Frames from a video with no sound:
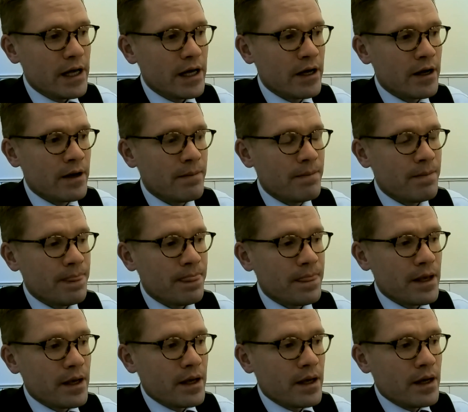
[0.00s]

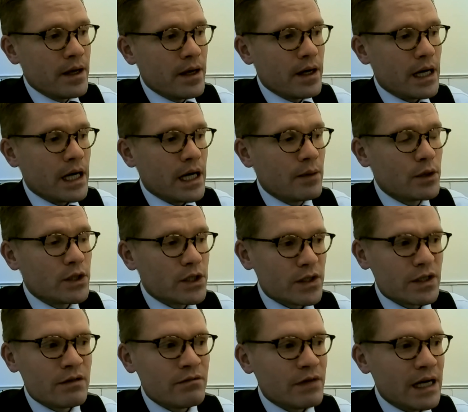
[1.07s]
Um, I would
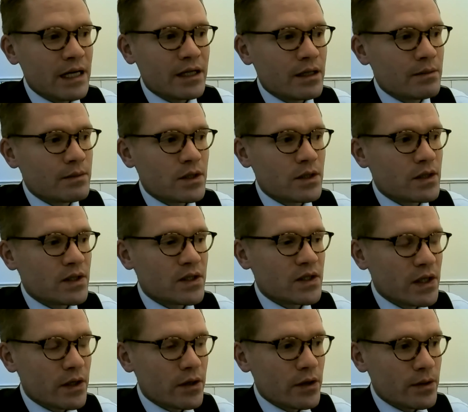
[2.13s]
just invite them to
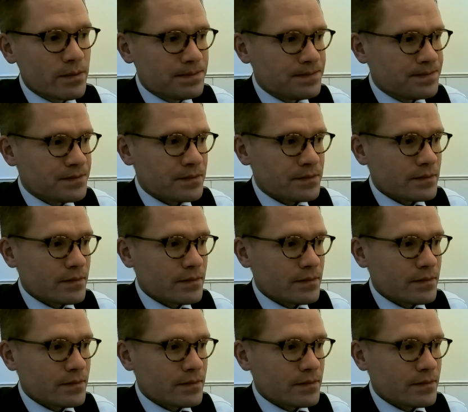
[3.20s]
consider,